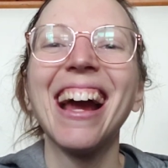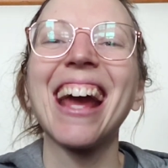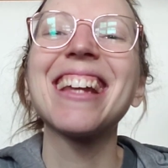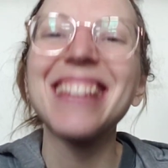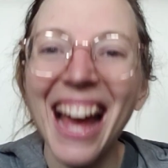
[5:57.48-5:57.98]

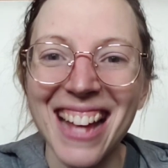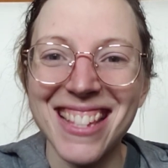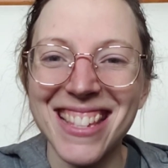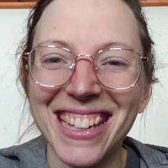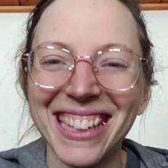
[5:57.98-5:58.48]
And
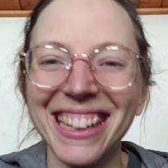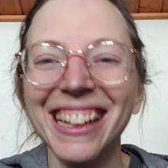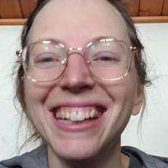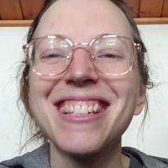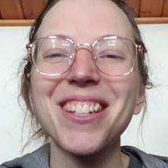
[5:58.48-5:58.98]
yes,
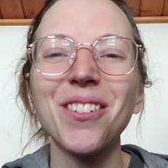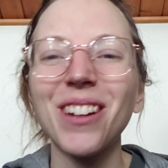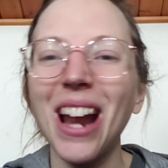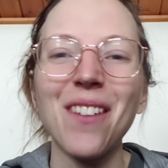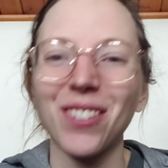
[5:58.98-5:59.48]
so
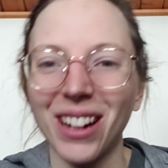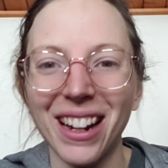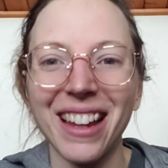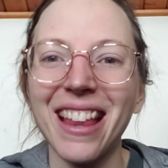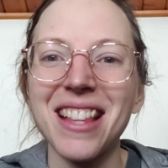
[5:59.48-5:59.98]

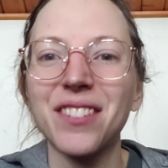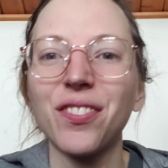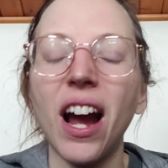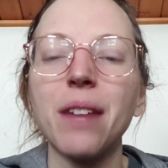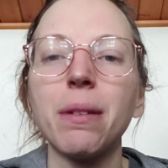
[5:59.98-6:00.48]
whatever, that's
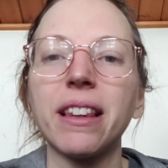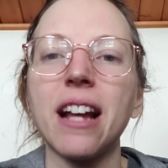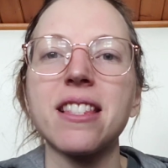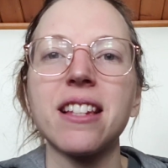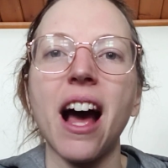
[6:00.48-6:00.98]
fine, but
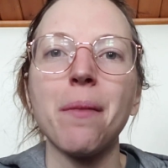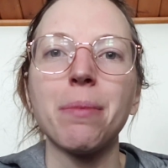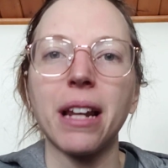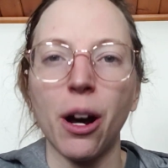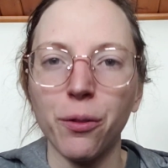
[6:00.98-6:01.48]
that's not
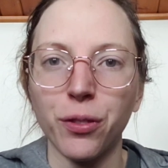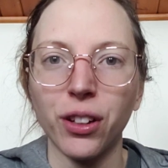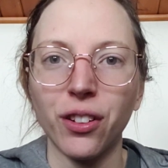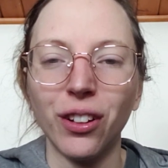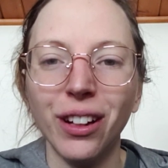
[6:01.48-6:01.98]
been
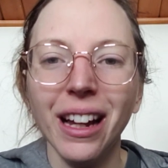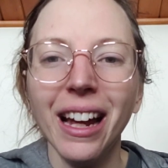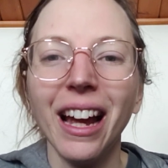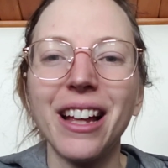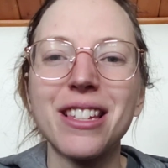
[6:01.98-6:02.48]
helpful
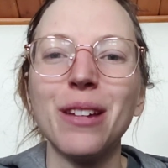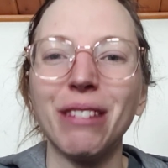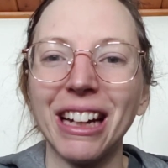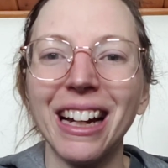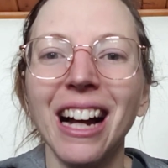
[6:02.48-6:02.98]
to
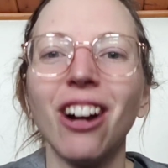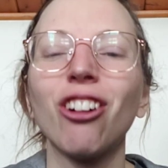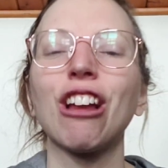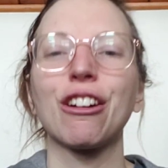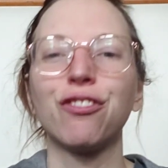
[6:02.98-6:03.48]
me, or
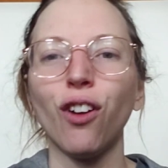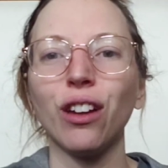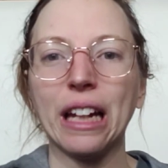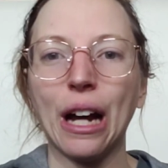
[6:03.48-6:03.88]
like fully